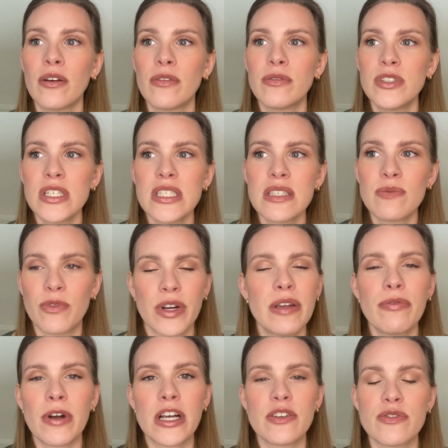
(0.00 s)
just
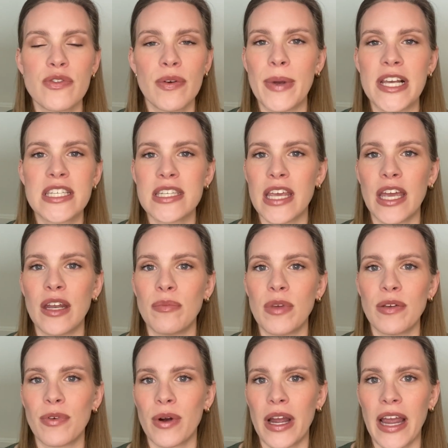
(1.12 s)
refresh for my skin
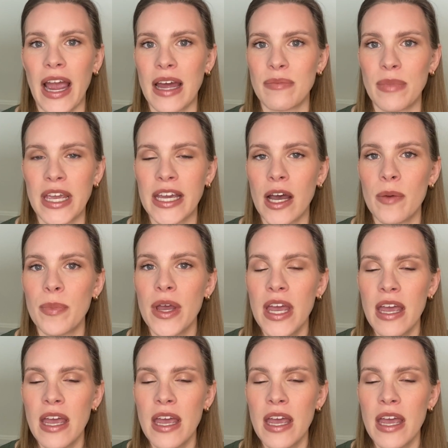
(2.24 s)
before I add makeup